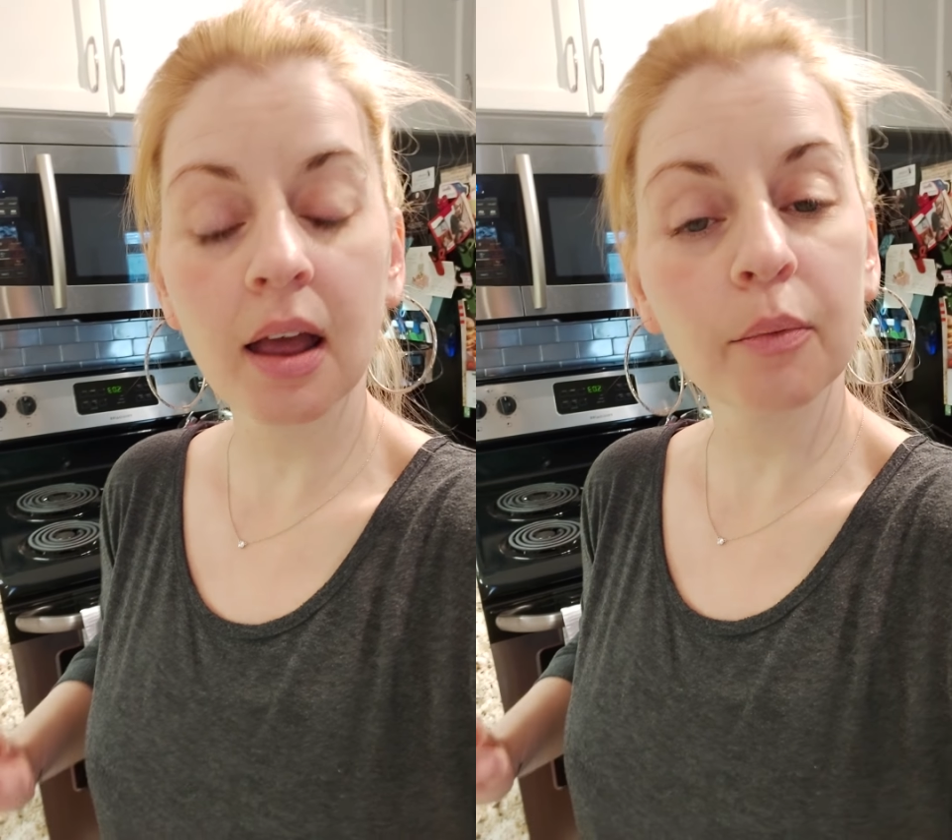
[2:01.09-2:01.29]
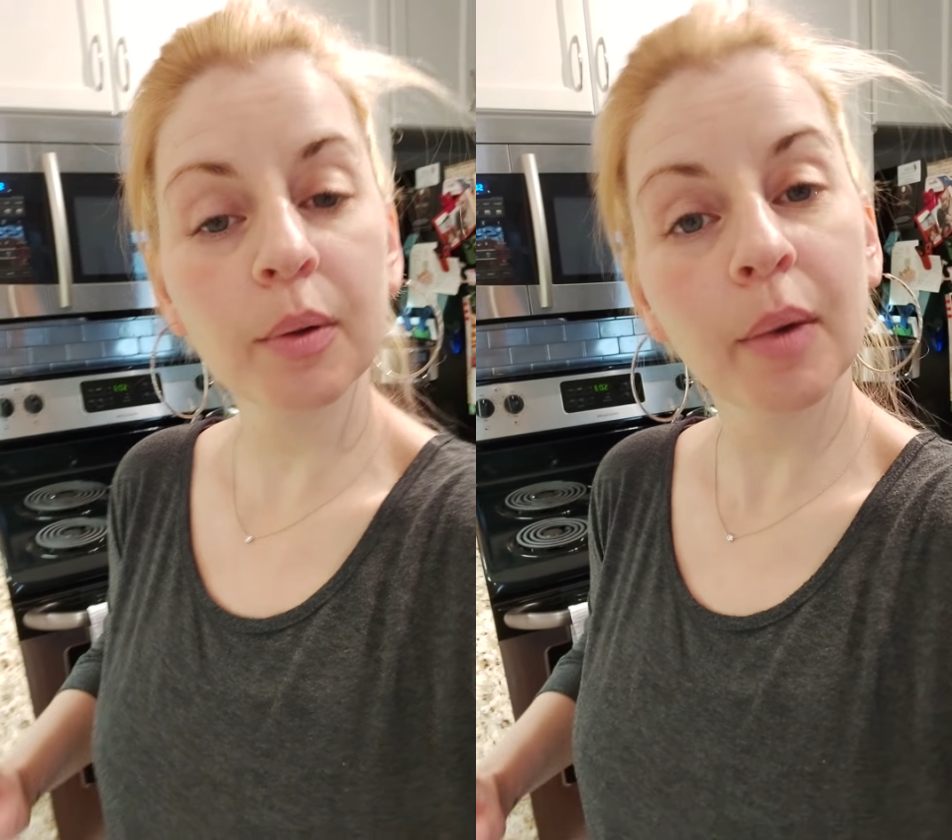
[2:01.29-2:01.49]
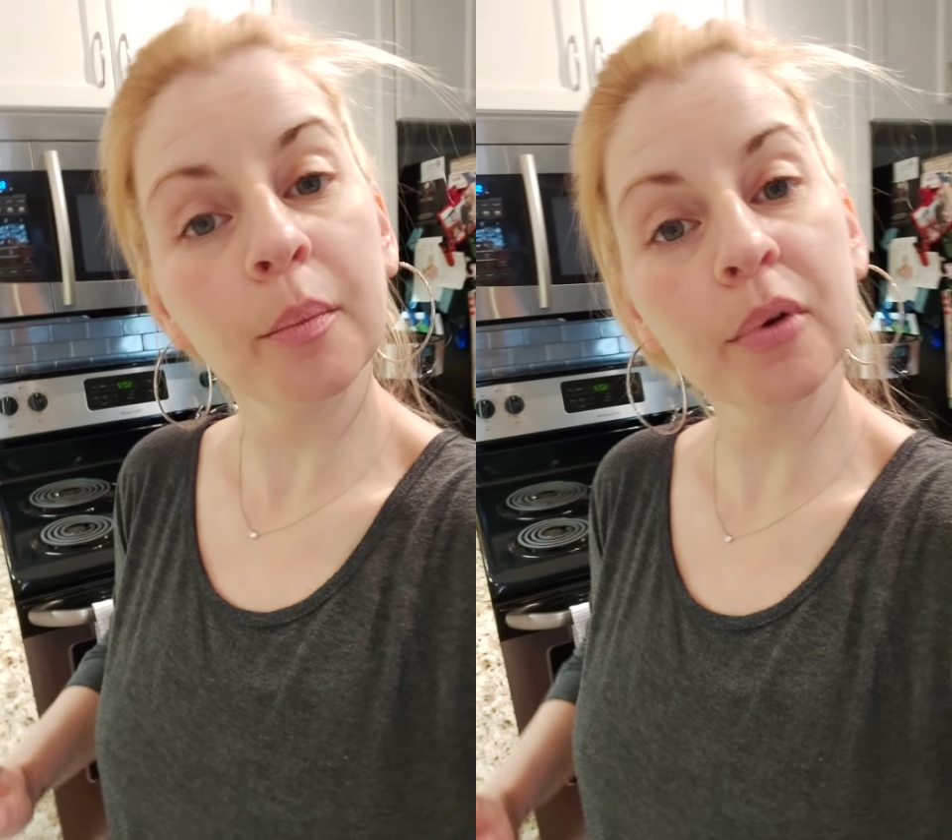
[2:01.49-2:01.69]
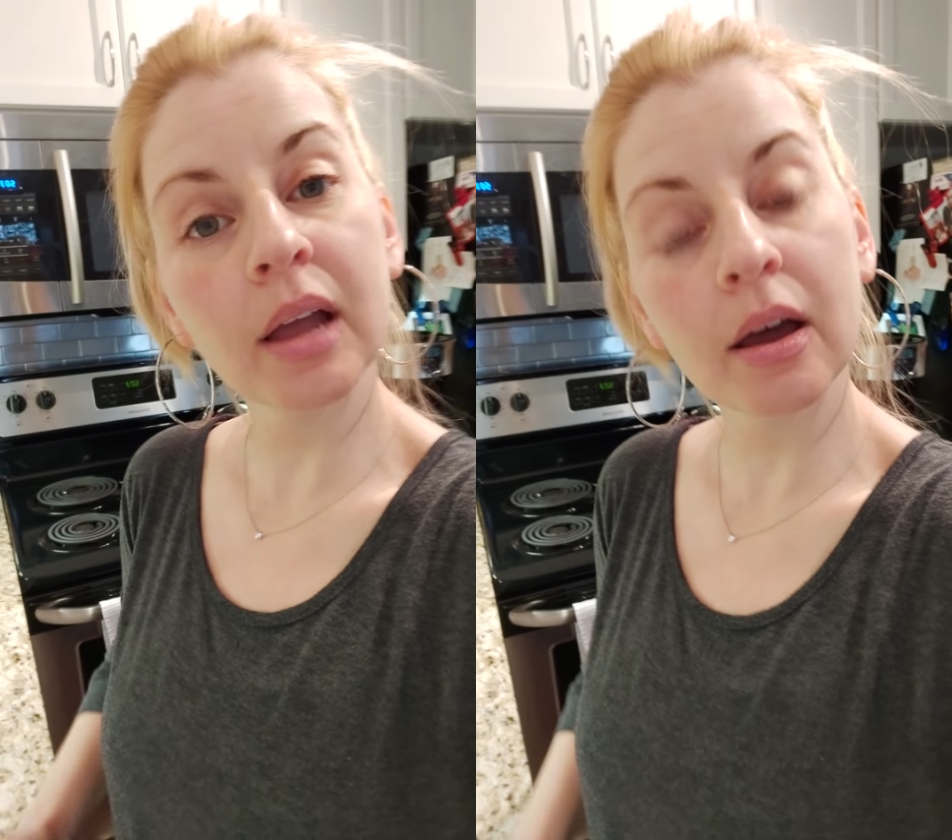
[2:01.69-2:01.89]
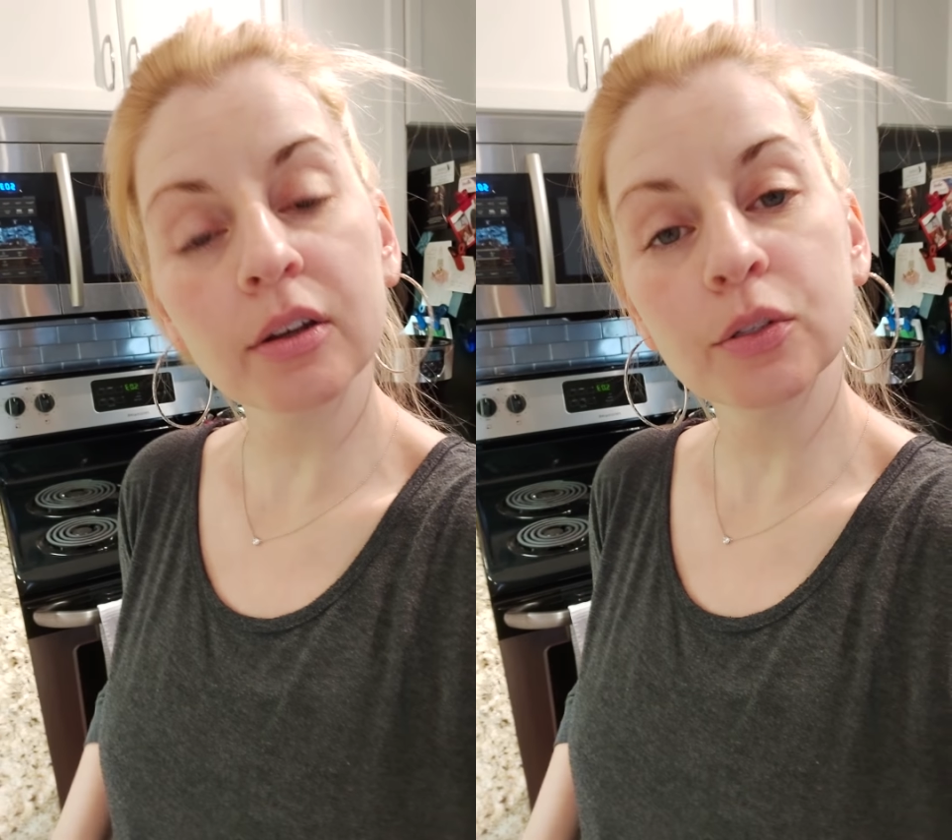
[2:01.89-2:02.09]
remembering
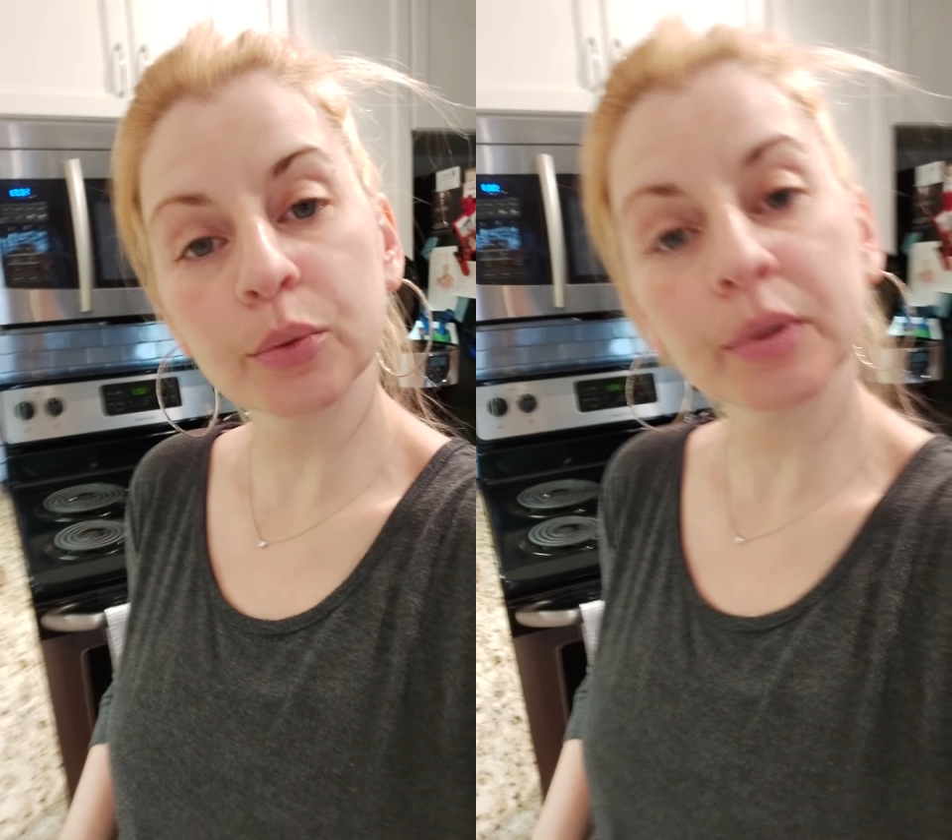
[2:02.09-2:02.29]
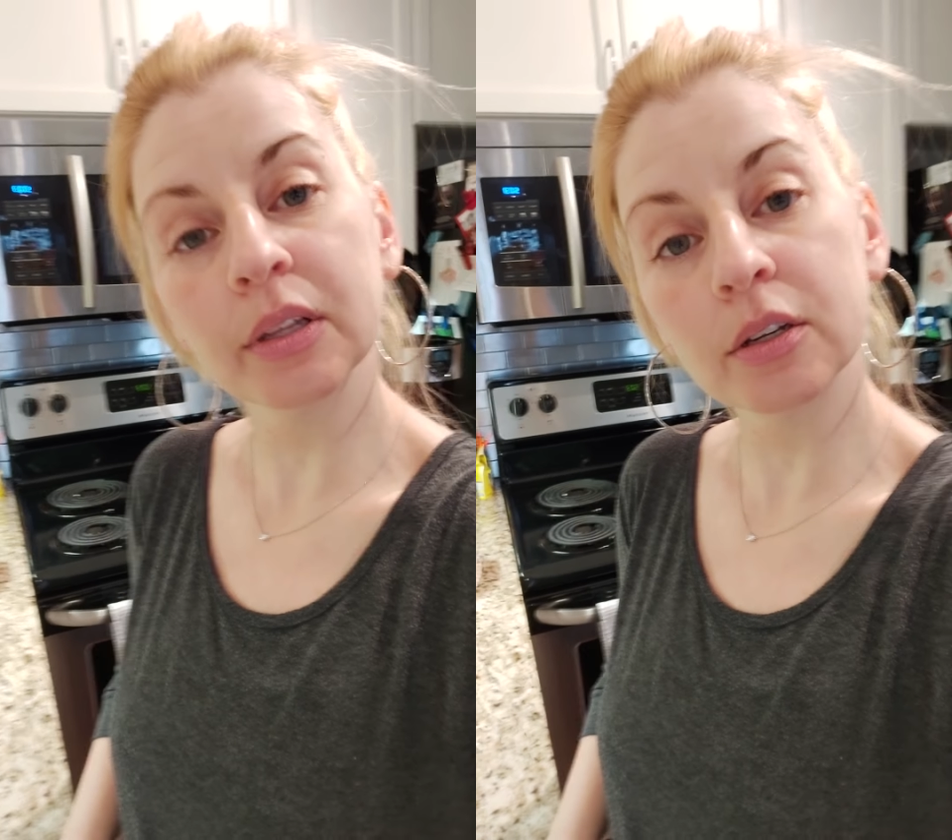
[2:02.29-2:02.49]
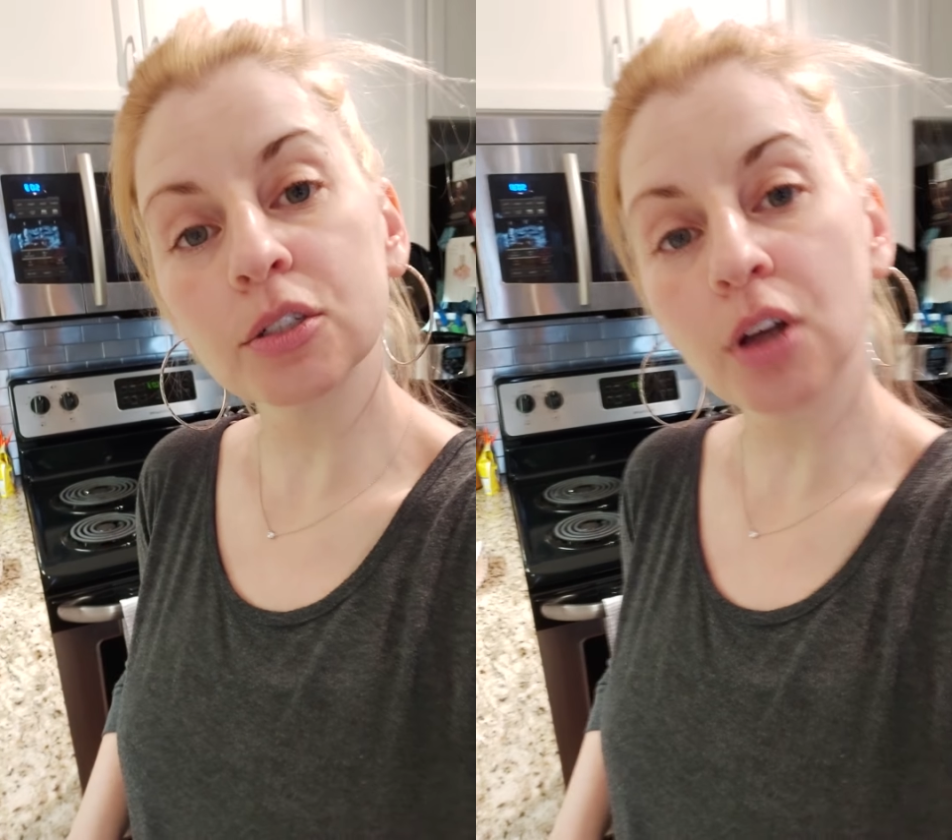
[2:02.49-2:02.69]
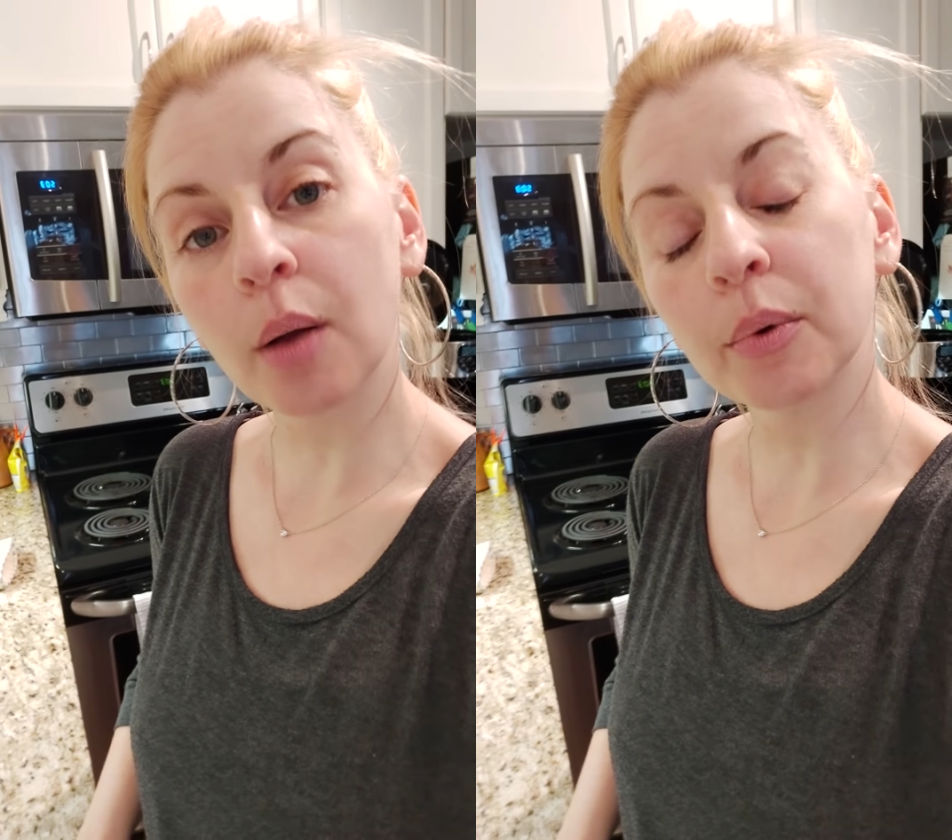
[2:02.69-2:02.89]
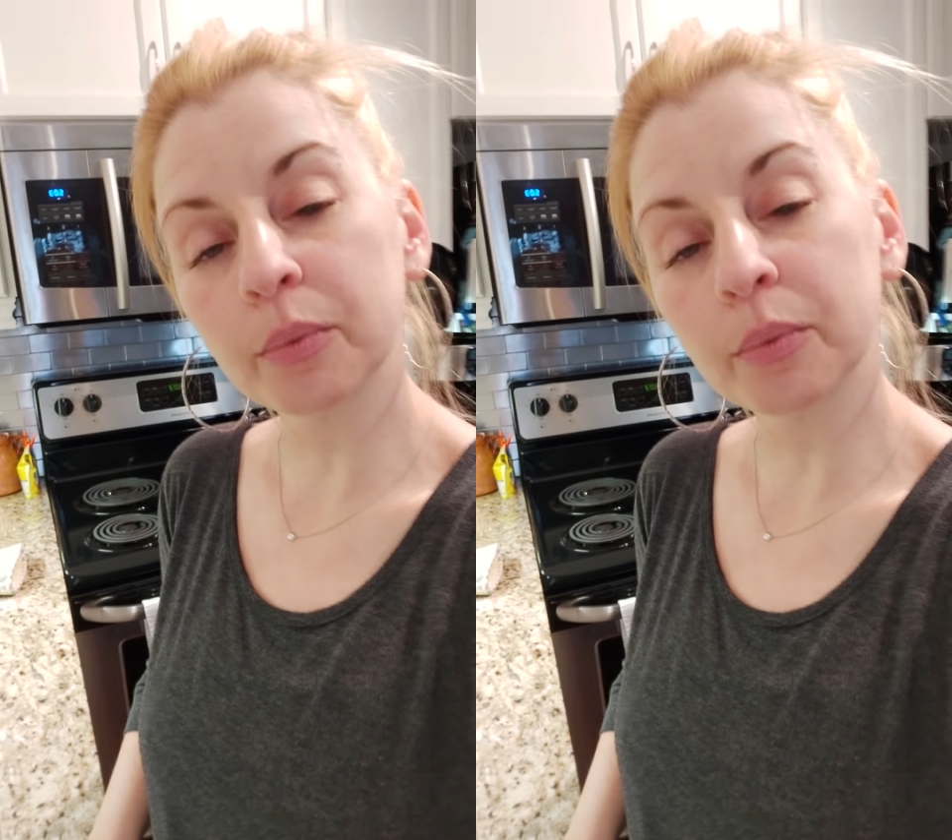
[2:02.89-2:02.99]
how to do a really good job when